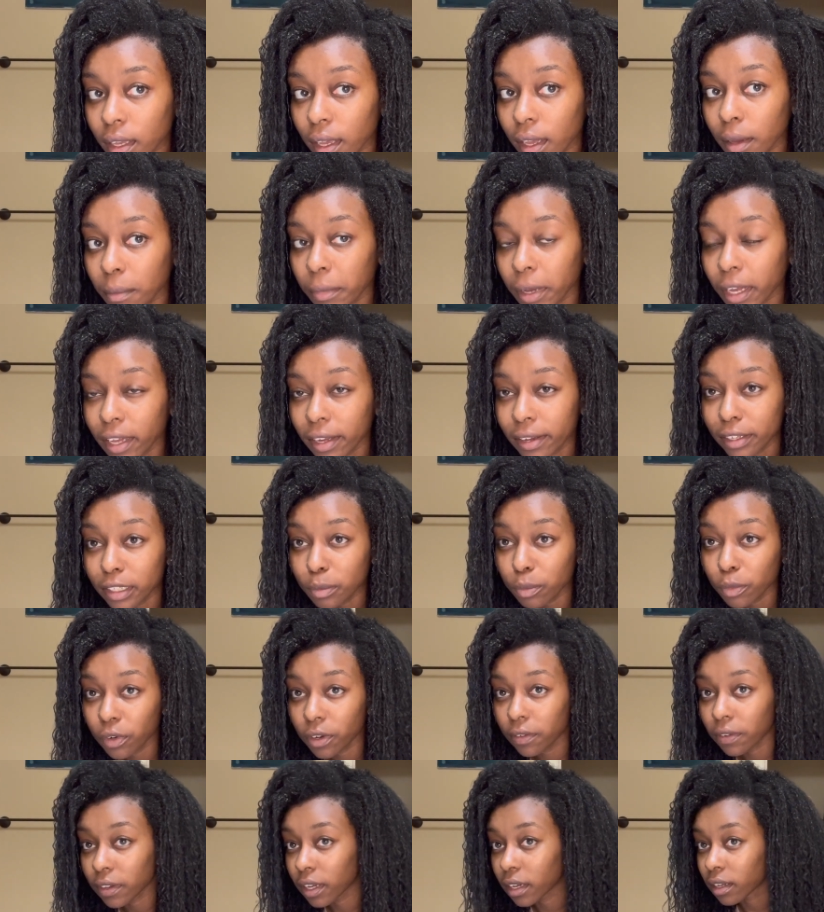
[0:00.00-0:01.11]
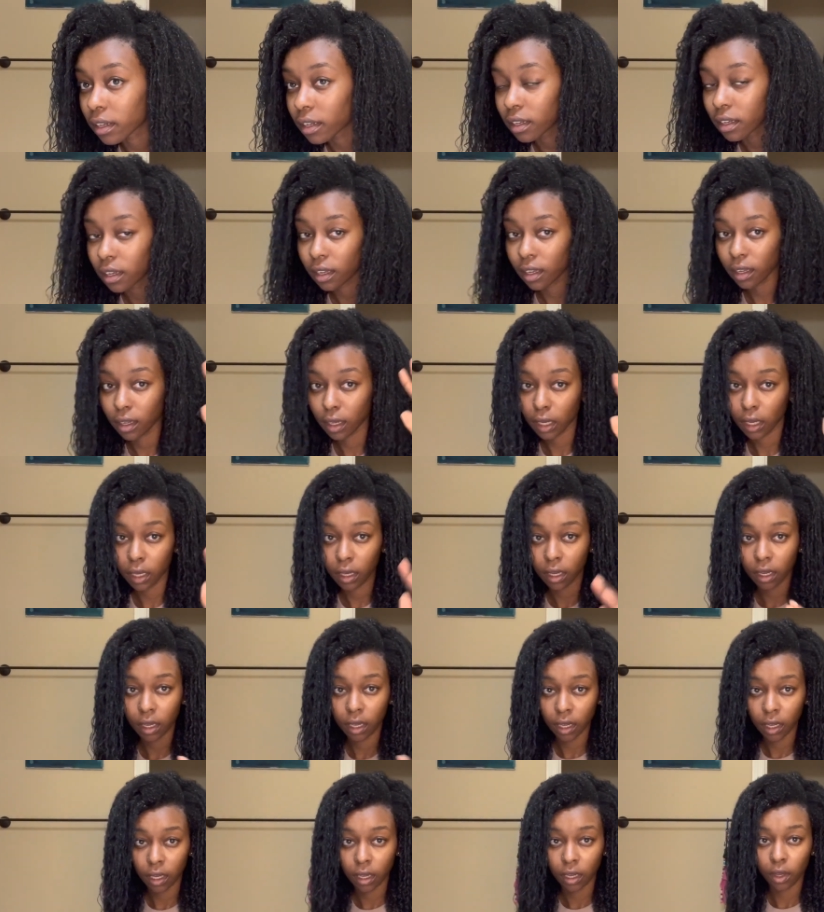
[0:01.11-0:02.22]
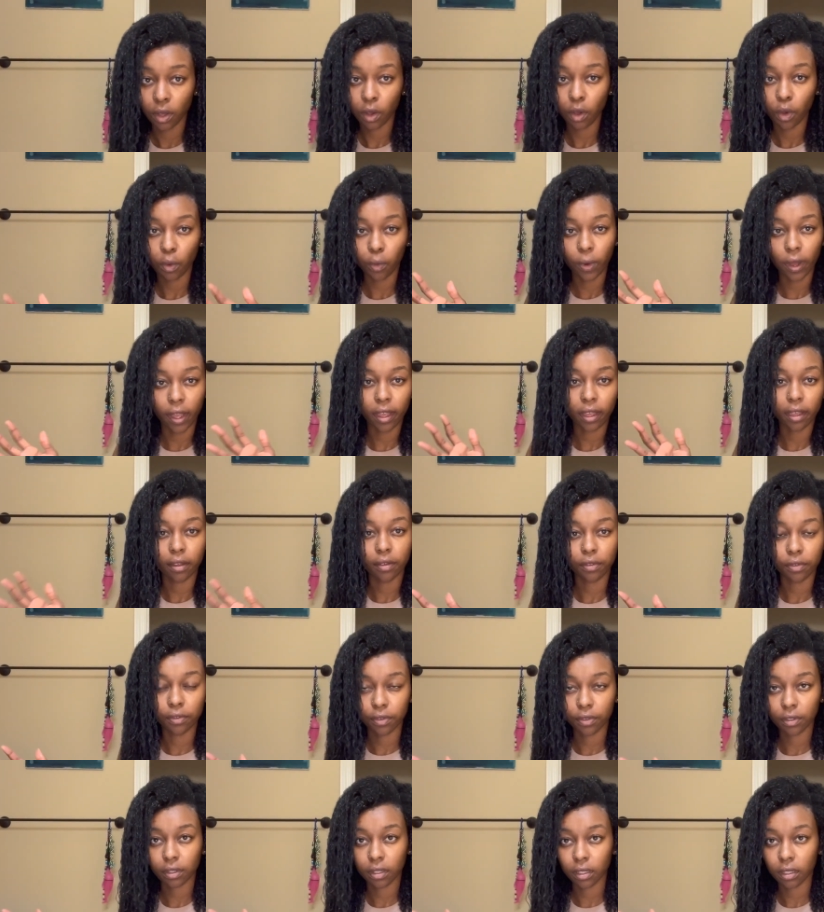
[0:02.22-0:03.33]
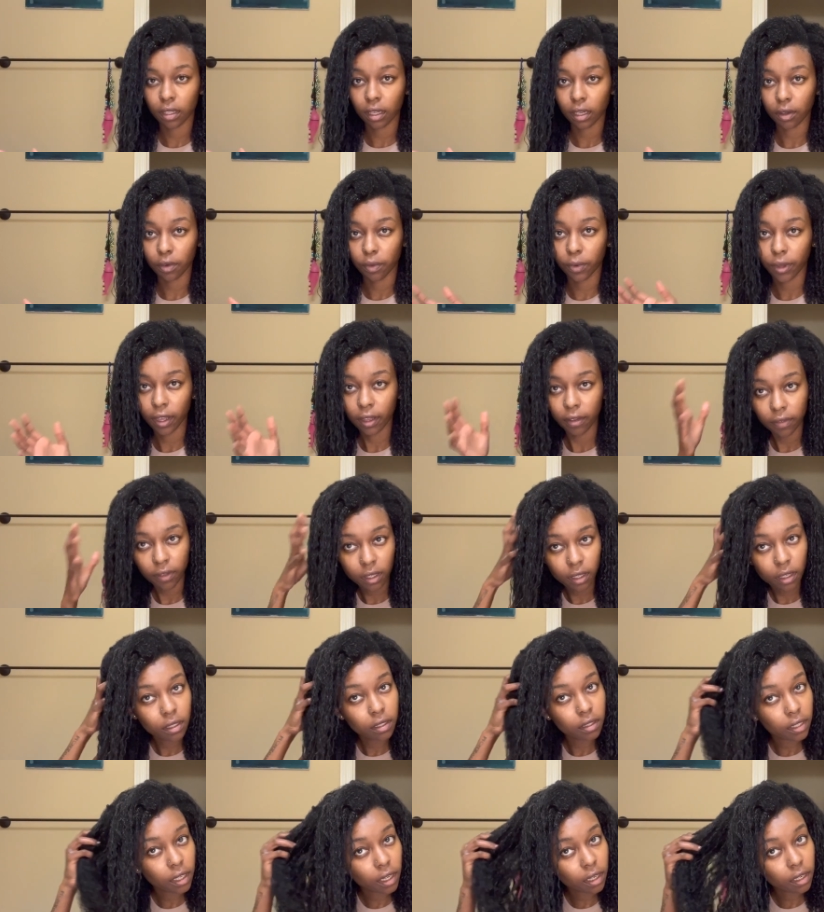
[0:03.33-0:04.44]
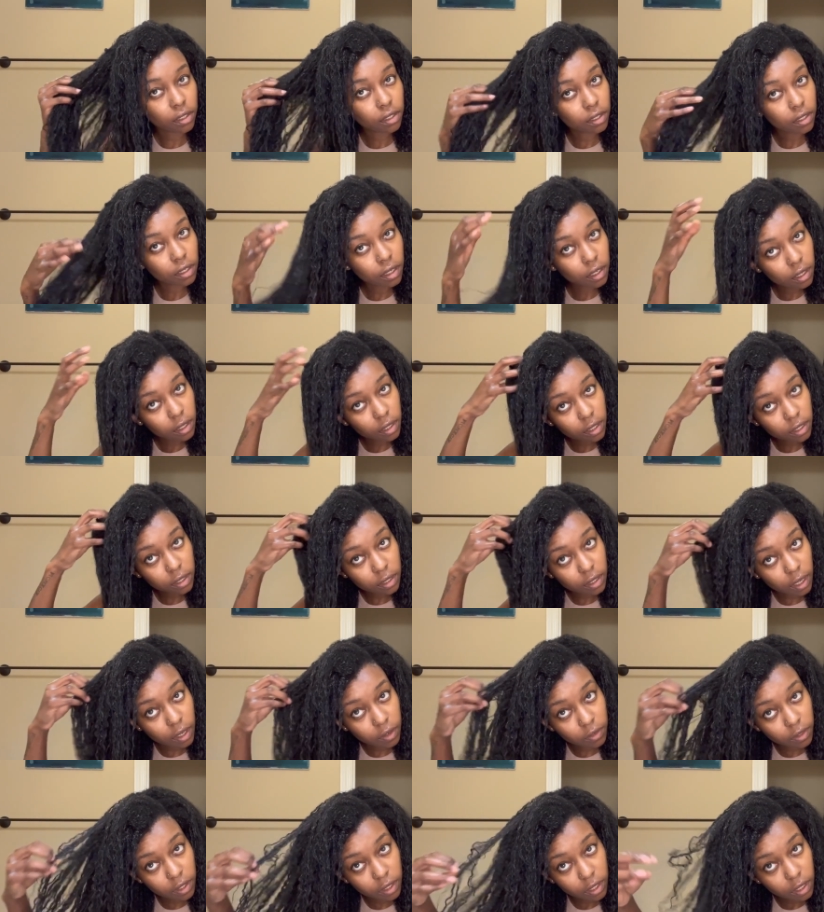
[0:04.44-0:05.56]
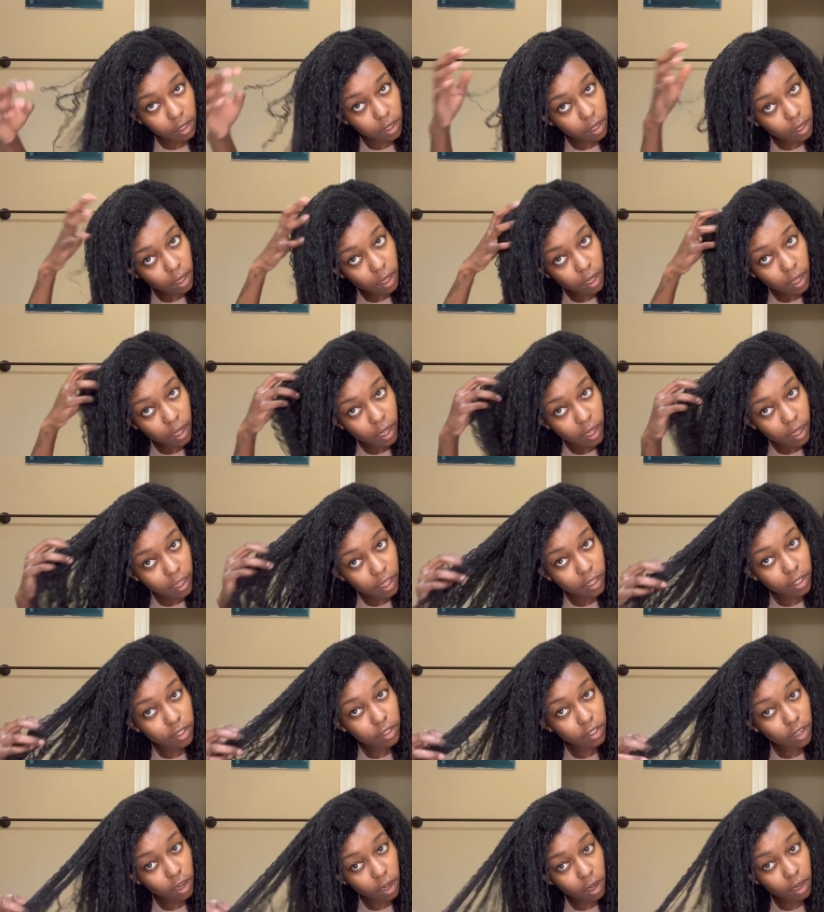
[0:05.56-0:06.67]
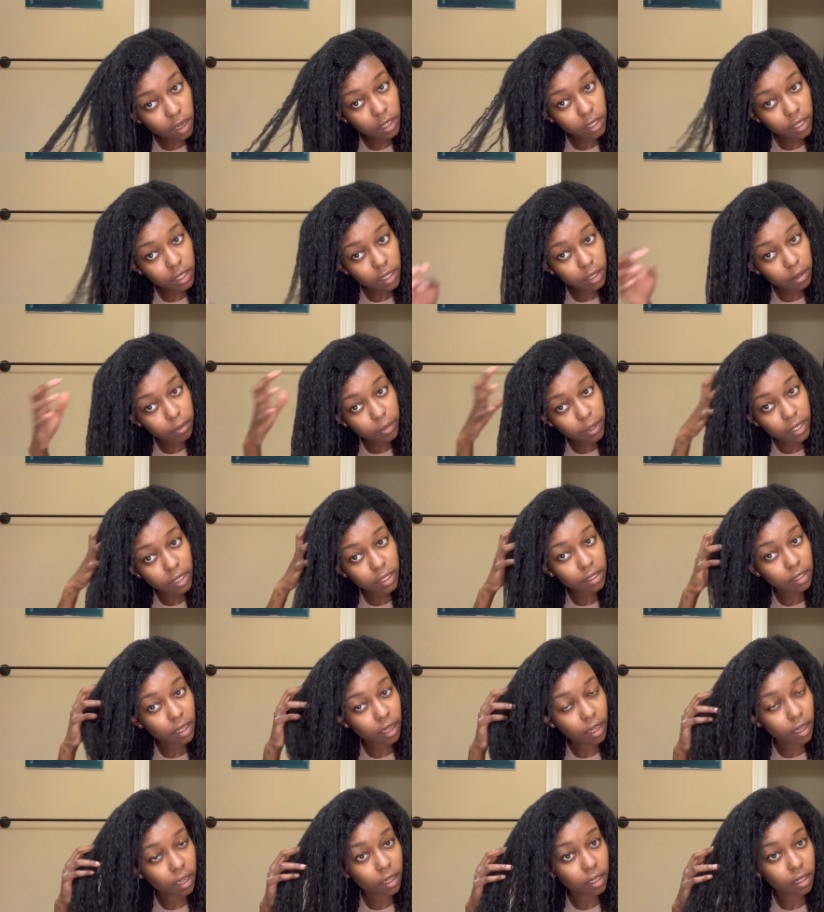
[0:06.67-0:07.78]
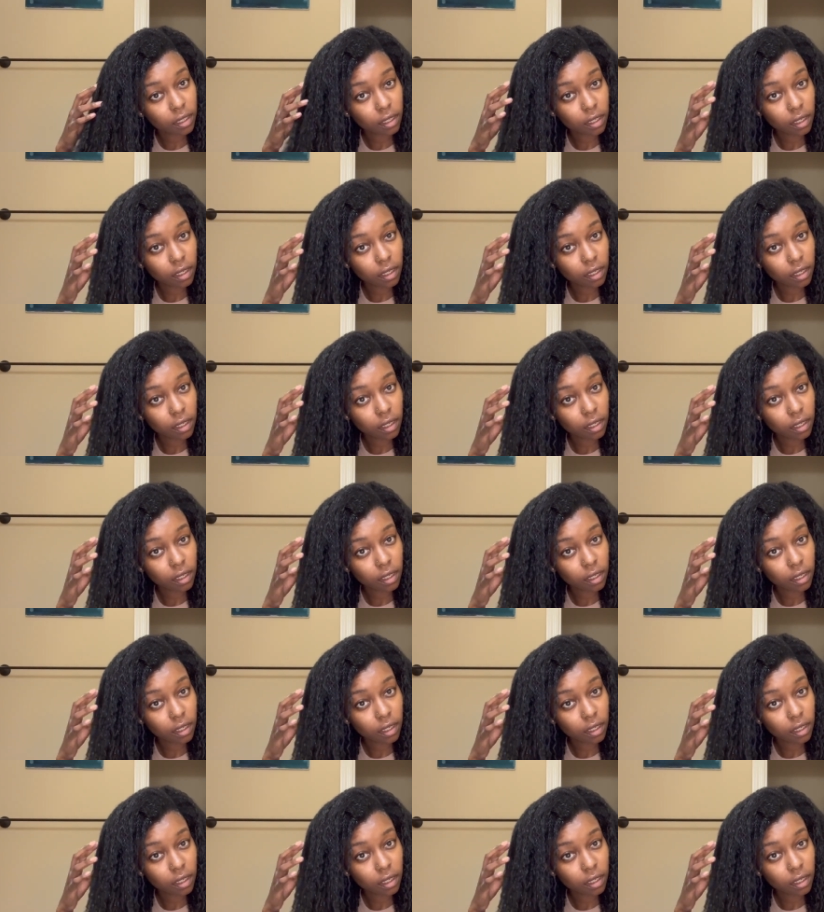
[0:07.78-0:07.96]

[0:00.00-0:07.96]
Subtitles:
my hair is more of like like a wavy texture. It's not really, it's curly, but it's not,